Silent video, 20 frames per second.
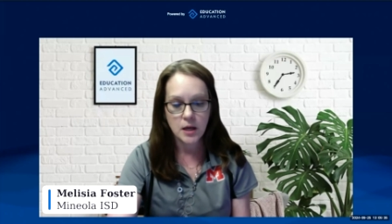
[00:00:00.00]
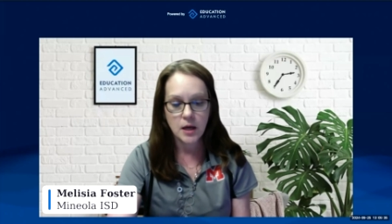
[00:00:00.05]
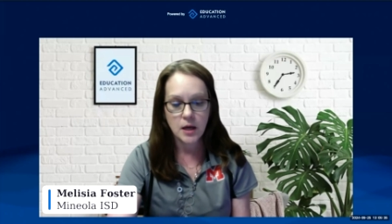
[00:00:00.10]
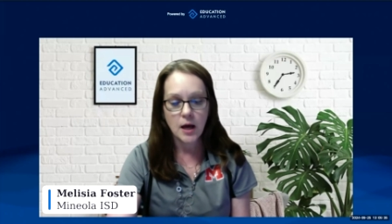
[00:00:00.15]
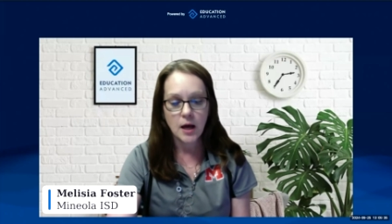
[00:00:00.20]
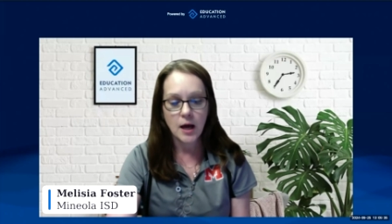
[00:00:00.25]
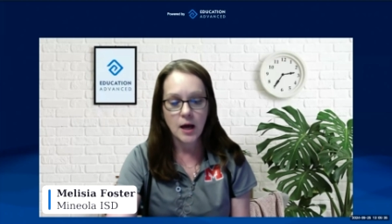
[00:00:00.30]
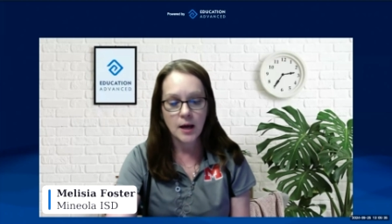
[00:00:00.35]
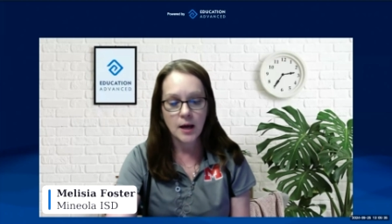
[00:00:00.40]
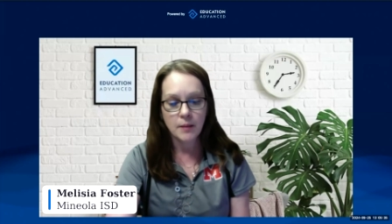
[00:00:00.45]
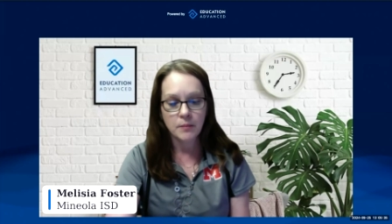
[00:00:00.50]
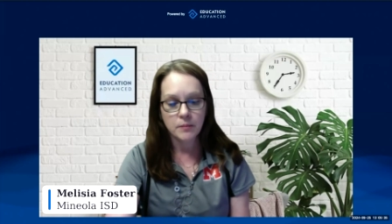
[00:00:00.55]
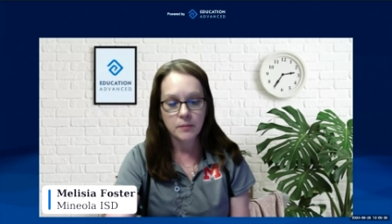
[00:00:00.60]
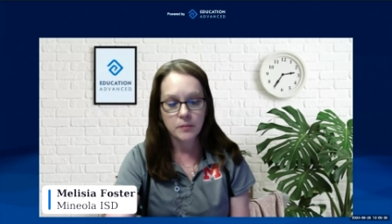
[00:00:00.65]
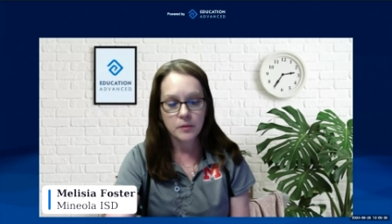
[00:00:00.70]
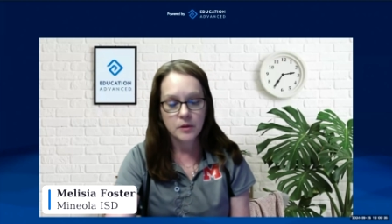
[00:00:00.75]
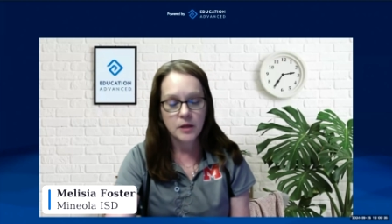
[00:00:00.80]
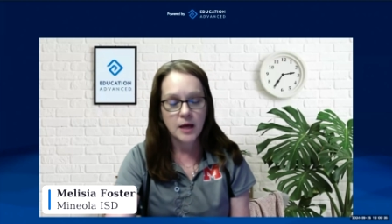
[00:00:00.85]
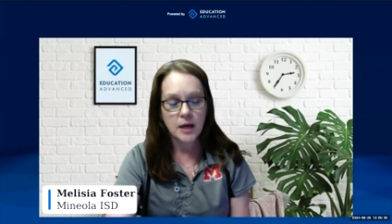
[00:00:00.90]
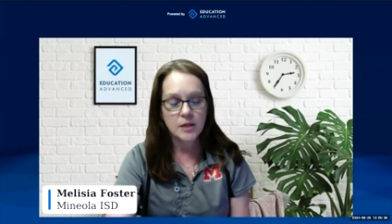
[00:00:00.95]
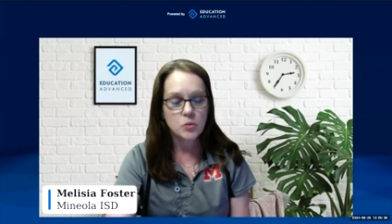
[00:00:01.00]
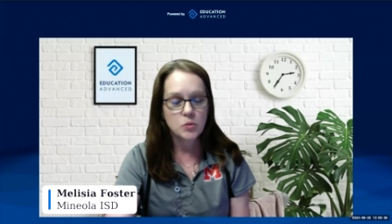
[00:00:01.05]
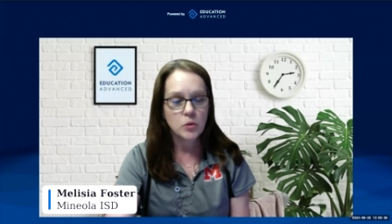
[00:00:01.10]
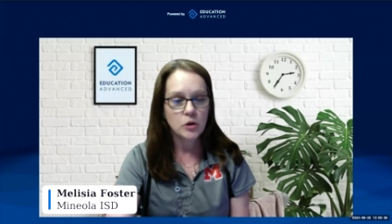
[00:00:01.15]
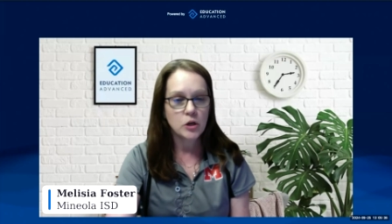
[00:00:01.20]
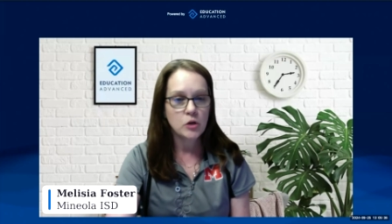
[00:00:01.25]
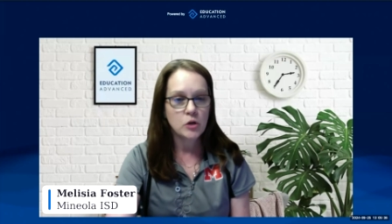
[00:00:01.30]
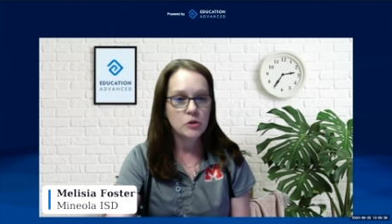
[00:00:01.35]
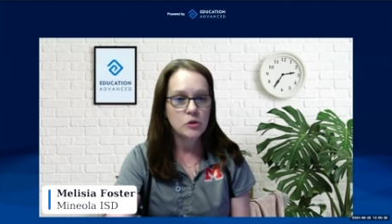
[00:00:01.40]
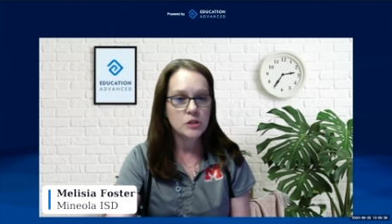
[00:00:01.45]
Um, that's where
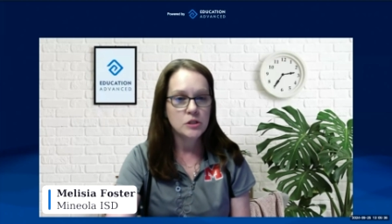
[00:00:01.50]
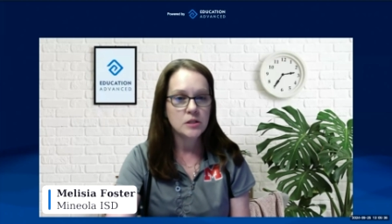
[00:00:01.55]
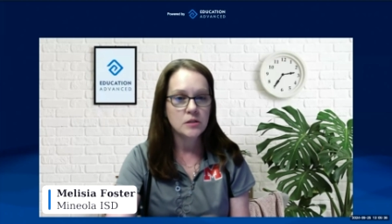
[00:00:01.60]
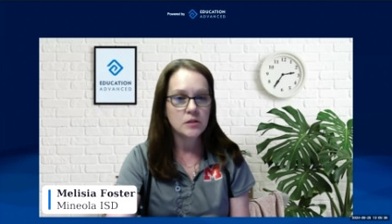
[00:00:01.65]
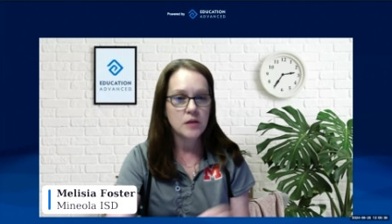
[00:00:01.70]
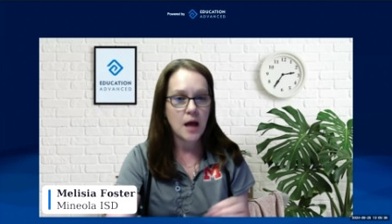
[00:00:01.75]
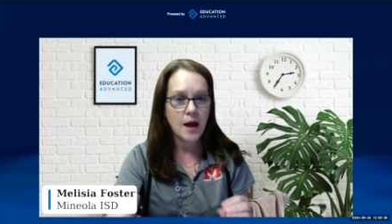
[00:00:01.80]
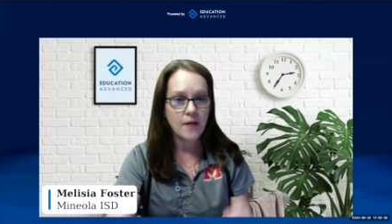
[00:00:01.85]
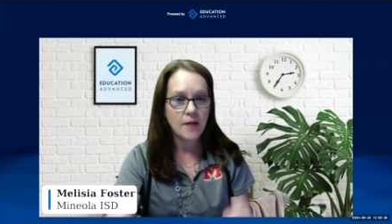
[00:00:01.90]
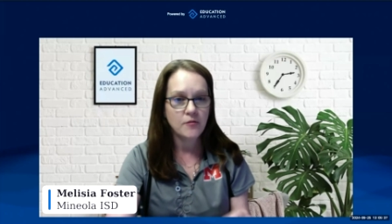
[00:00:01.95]
you just have